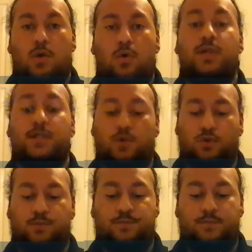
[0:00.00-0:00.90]
All in
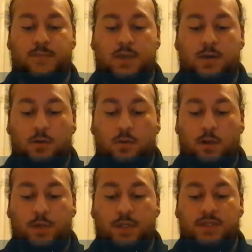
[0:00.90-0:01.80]
all,
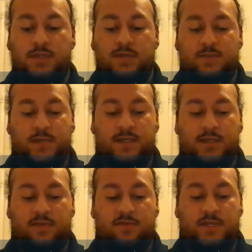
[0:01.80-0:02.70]
while both theories,
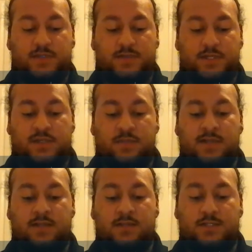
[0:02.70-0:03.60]
making the familiar strange and
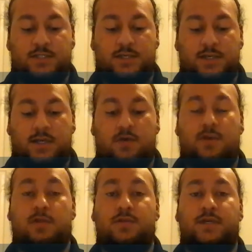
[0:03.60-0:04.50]
mental agility, are
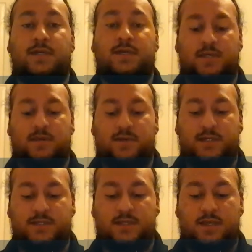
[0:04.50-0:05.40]
critical thinking
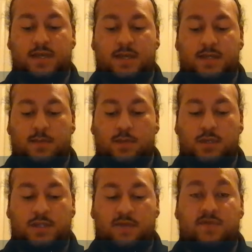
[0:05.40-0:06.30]
theories, they
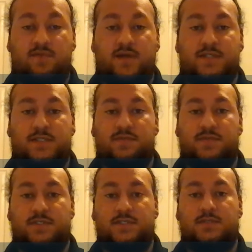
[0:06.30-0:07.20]
both have their vast
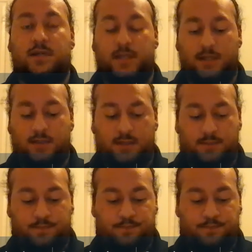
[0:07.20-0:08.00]
differences like anything.